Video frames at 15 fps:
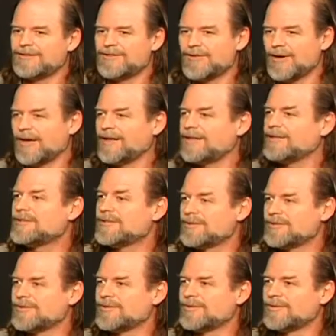trying
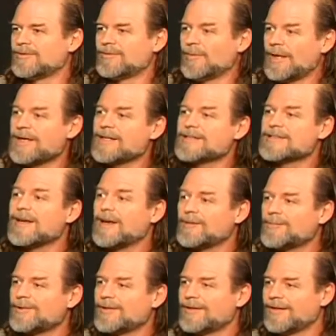to wake us up
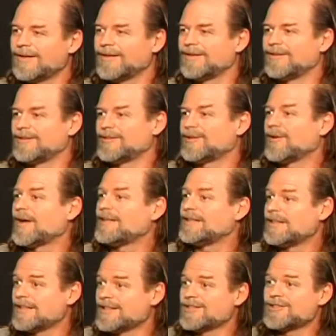and trying
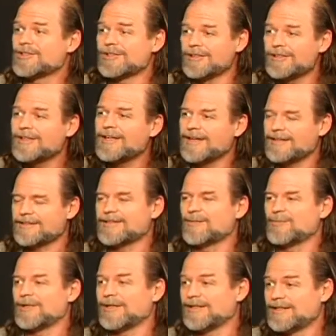to get us to look at
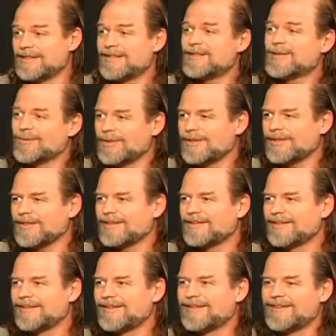something and deal with it.
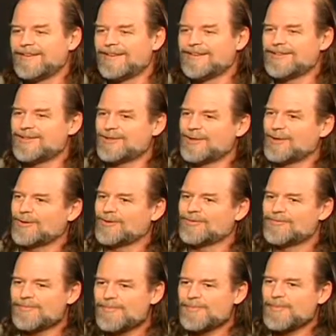So
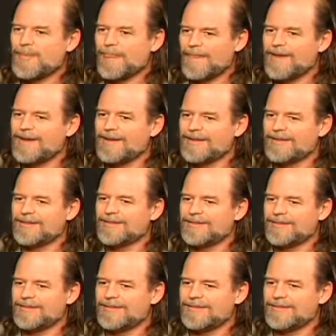
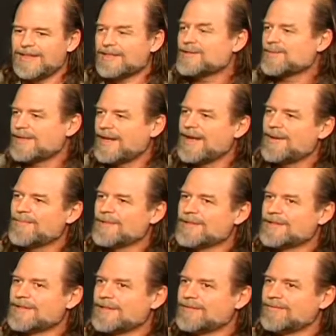that's what
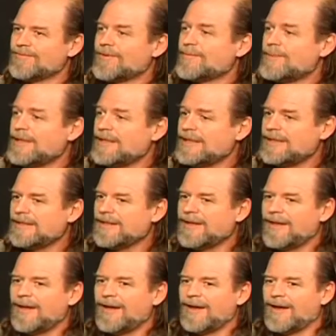happens, and for me,
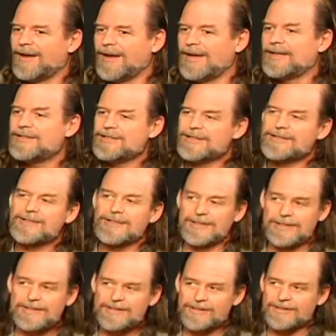I just
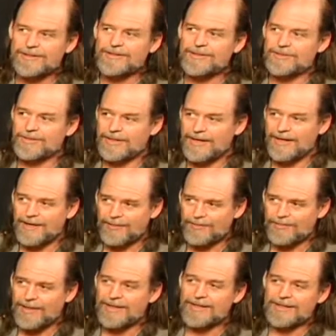listen to
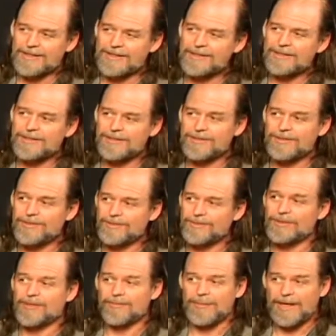them and listen to
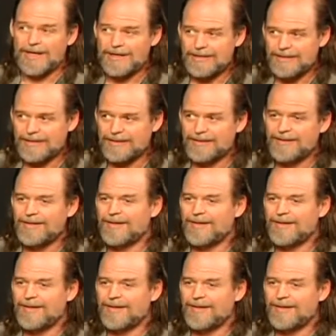their body